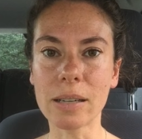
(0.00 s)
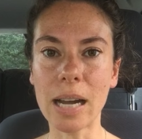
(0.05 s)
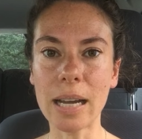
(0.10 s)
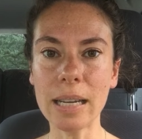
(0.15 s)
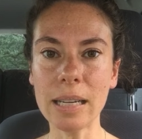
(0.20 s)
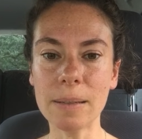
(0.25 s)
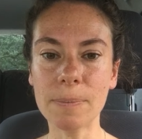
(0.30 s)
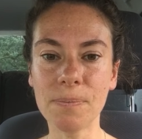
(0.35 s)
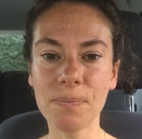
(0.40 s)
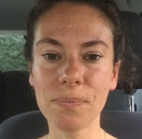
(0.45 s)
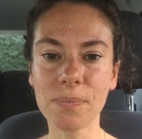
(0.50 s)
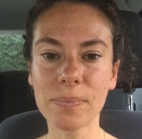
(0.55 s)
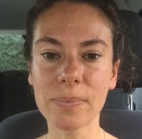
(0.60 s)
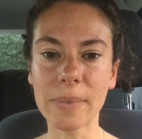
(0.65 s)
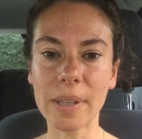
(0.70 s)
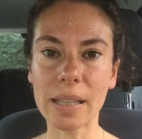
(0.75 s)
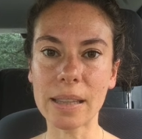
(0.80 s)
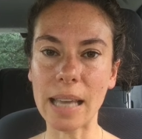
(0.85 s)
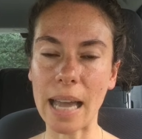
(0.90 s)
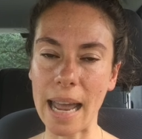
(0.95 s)
right?
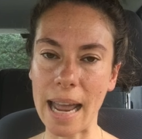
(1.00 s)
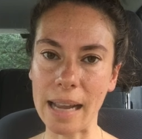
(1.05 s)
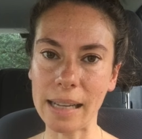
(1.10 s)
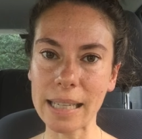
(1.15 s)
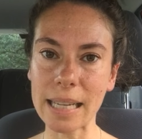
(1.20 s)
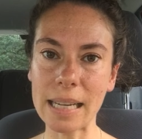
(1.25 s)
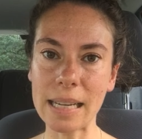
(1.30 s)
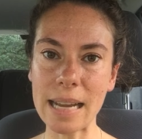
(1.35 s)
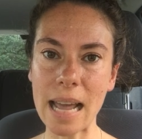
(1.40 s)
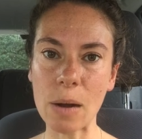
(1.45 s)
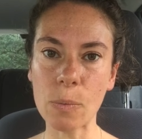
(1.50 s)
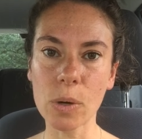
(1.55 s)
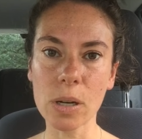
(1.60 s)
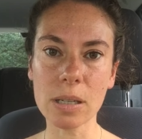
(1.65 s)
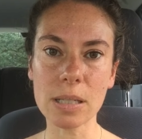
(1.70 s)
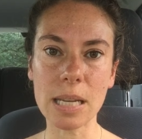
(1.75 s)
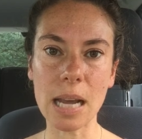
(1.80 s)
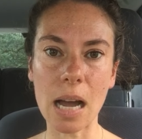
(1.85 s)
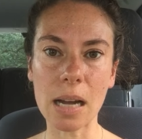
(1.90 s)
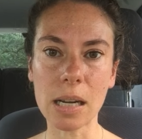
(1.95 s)

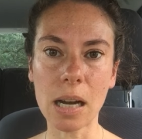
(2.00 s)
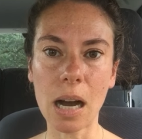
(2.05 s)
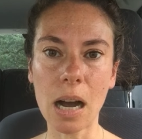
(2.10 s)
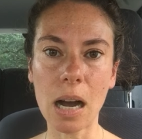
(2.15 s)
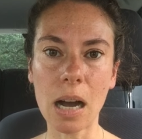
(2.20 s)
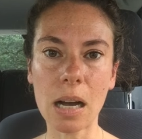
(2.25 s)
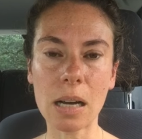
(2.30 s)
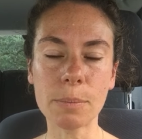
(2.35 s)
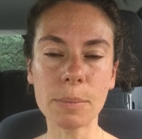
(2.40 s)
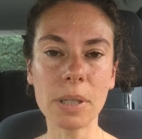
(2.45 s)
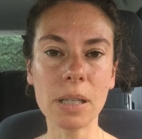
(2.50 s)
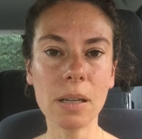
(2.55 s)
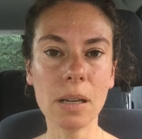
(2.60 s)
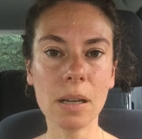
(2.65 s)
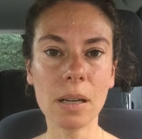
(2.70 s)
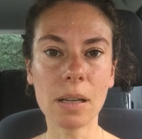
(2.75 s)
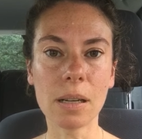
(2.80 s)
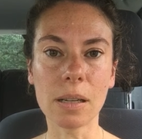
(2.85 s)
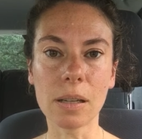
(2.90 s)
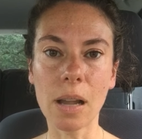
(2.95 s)
Thealiennetwork.com,
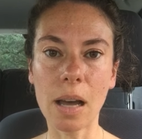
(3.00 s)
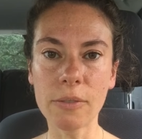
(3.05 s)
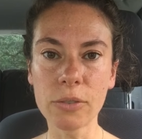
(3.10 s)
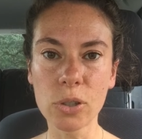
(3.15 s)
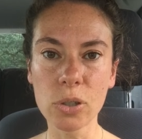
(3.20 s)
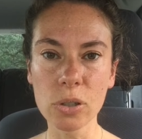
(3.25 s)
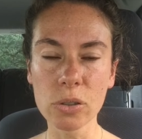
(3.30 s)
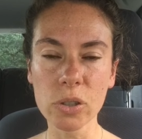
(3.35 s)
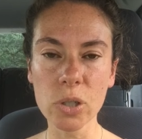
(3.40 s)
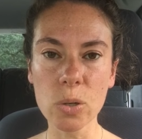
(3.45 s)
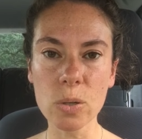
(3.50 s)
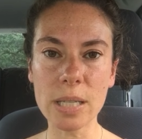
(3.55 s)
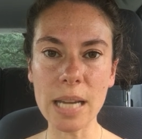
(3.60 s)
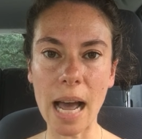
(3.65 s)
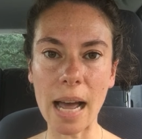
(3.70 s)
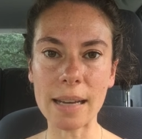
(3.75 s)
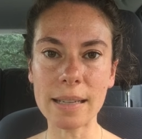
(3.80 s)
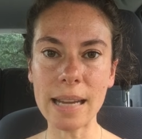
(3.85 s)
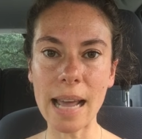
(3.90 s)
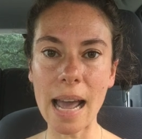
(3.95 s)

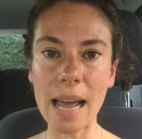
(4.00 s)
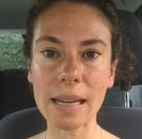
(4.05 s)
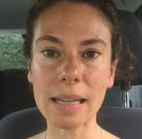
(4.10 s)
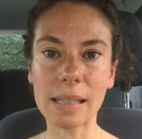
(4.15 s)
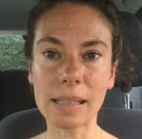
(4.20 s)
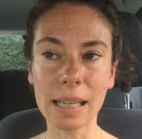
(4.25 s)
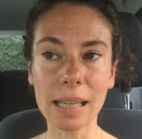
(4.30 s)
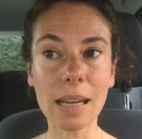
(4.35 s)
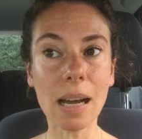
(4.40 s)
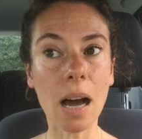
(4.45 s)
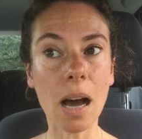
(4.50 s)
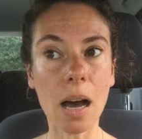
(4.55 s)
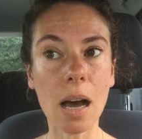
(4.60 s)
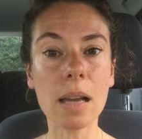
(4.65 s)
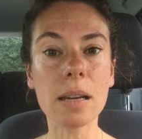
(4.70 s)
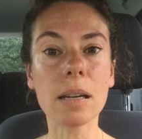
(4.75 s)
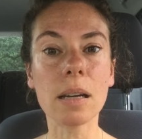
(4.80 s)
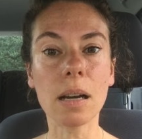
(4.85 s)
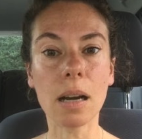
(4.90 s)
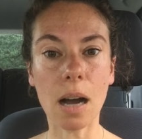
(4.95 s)
loveguru.net. Click
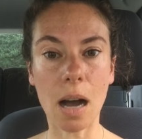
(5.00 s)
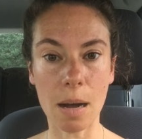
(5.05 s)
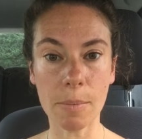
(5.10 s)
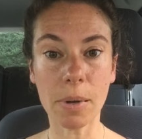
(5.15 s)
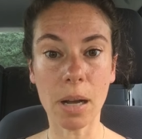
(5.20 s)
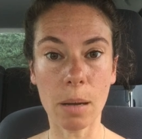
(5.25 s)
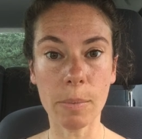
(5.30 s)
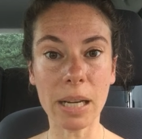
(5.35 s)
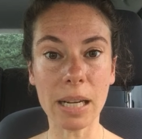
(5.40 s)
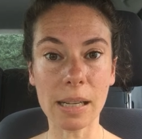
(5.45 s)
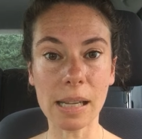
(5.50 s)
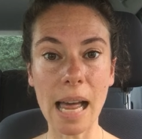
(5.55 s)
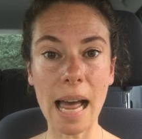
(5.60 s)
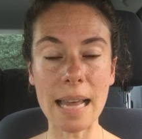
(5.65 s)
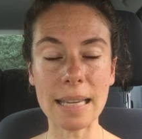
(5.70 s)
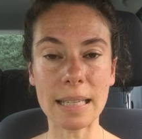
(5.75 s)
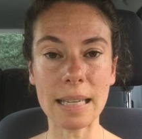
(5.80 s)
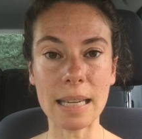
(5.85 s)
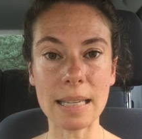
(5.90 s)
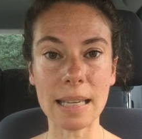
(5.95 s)
on upcoming
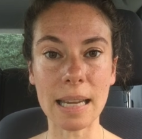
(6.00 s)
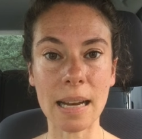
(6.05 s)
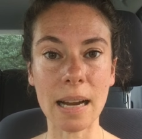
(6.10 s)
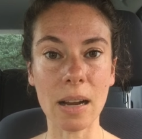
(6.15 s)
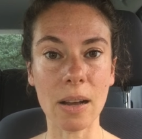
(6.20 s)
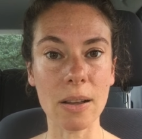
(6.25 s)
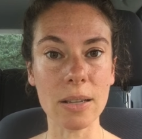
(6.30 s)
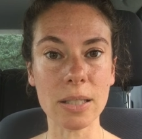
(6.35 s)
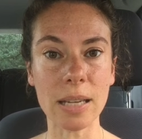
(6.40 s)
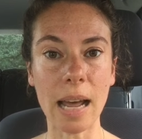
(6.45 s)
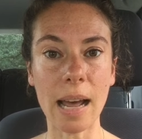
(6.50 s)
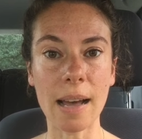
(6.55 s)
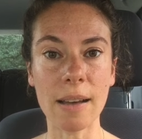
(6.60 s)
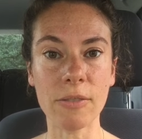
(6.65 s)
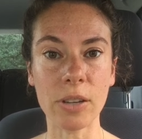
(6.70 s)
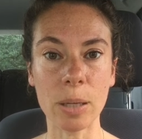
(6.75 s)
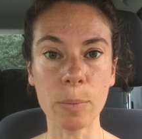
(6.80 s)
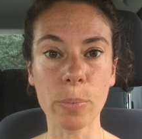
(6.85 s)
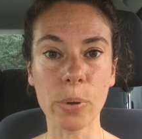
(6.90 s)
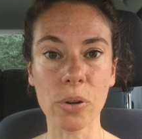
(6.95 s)
classes, and I also
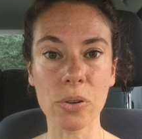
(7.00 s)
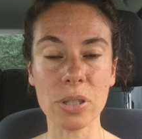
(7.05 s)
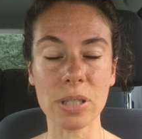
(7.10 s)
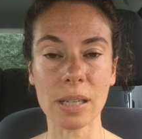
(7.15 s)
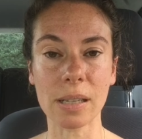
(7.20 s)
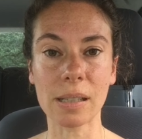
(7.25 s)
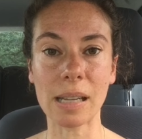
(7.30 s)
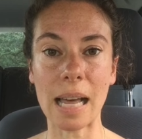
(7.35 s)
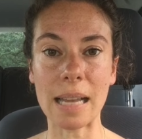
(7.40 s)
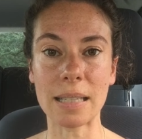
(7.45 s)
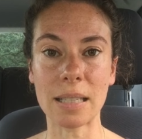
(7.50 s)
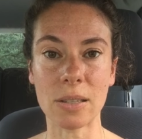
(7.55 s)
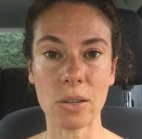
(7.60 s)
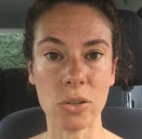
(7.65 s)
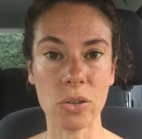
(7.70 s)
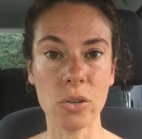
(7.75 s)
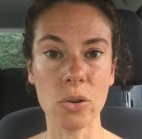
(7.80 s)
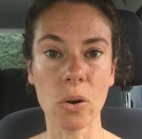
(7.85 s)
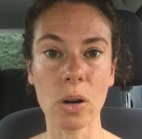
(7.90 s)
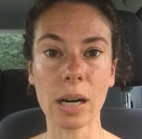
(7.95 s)
have in-person classes
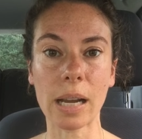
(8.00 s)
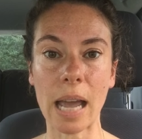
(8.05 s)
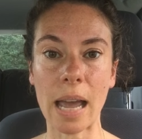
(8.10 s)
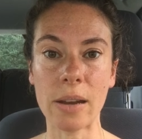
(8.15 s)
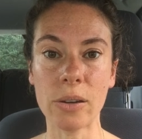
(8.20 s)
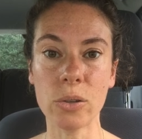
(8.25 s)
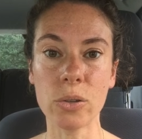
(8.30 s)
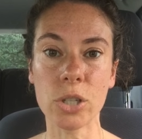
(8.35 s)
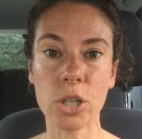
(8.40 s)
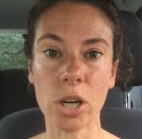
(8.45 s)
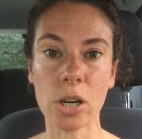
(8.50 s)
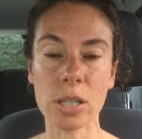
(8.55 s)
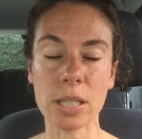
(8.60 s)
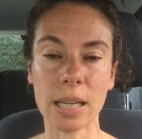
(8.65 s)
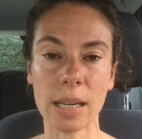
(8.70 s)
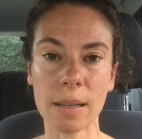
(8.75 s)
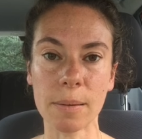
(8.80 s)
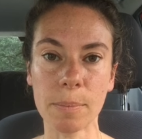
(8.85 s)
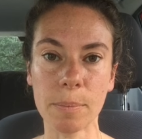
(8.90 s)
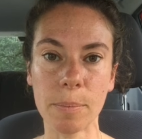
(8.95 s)
in New York and New
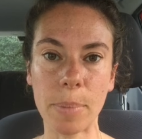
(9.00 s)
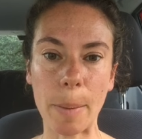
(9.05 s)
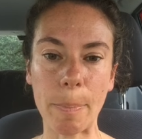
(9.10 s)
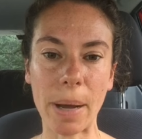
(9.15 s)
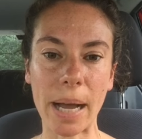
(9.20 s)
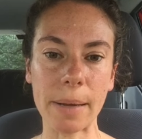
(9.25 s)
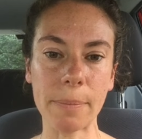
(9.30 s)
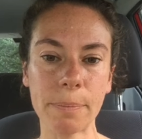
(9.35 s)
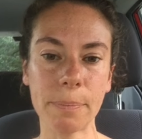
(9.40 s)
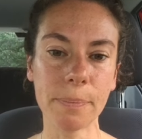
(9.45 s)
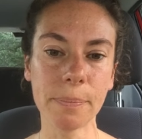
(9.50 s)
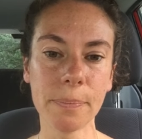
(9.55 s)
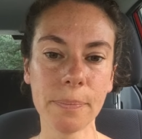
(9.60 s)
Jersey. Bye-bye.